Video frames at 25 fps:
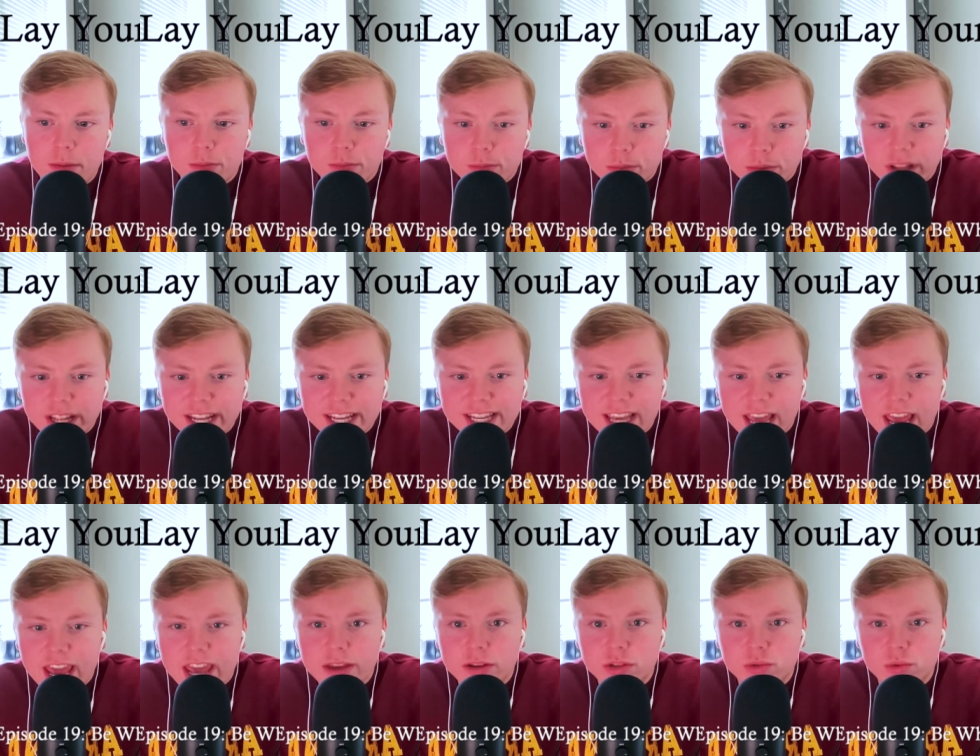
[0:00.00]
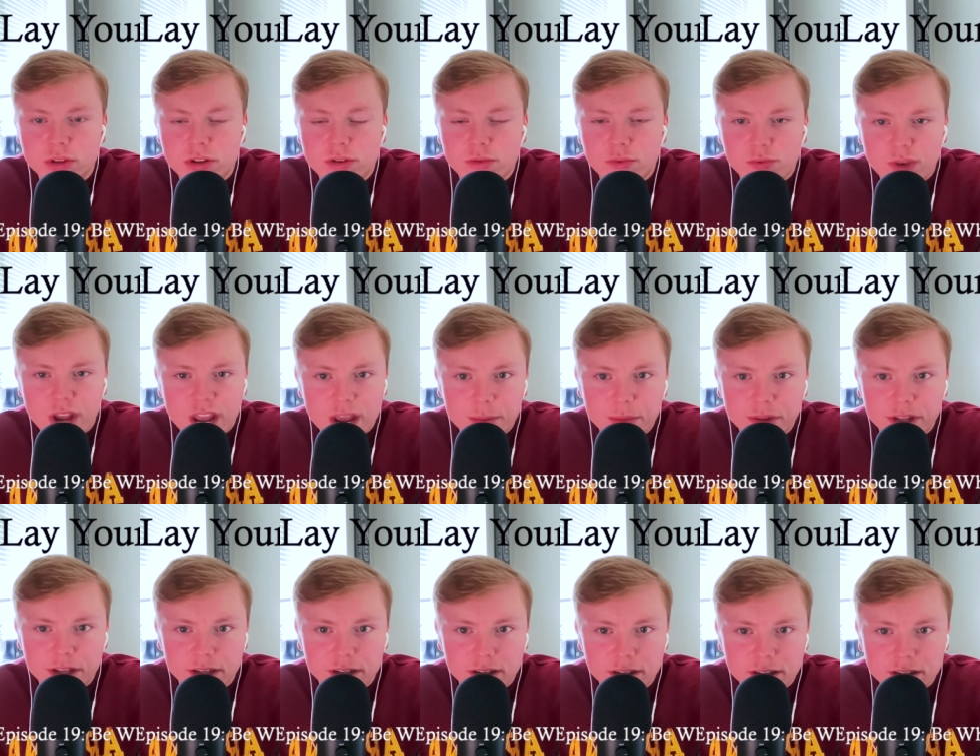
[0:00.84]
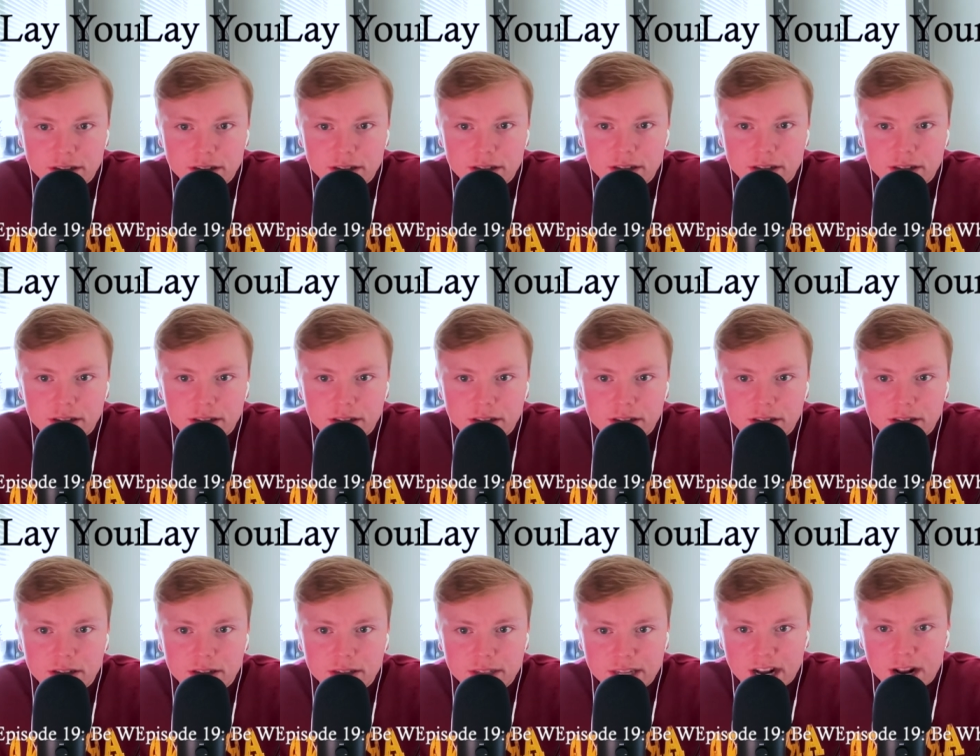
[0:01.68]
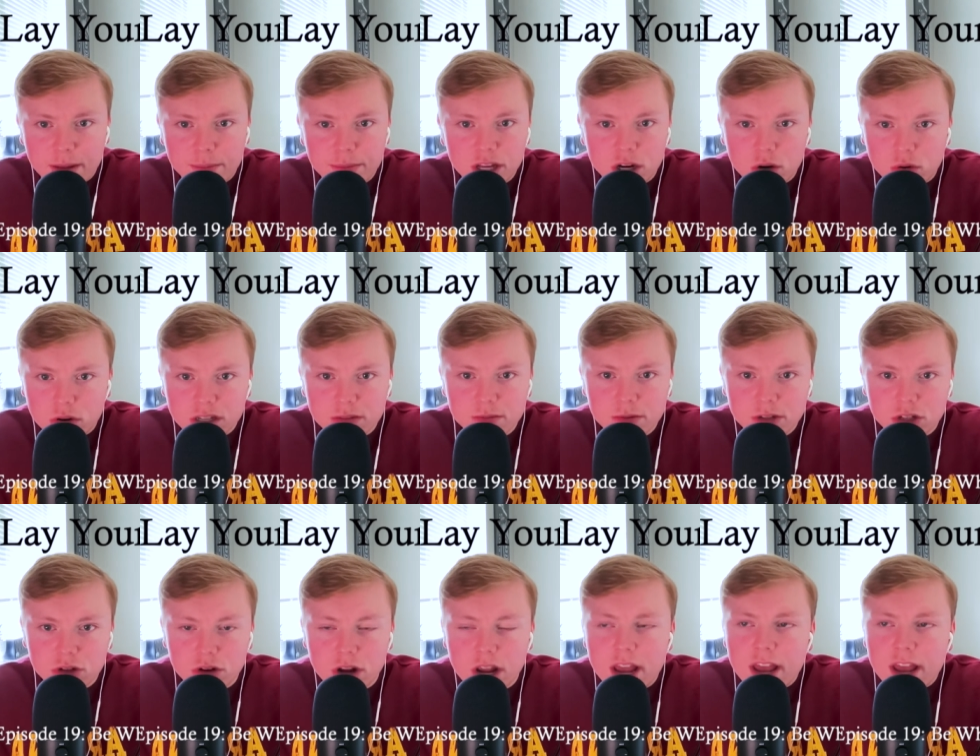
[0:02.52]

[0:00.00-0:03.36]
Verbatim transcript: Play games with your family. Set up the Christmas. Tr-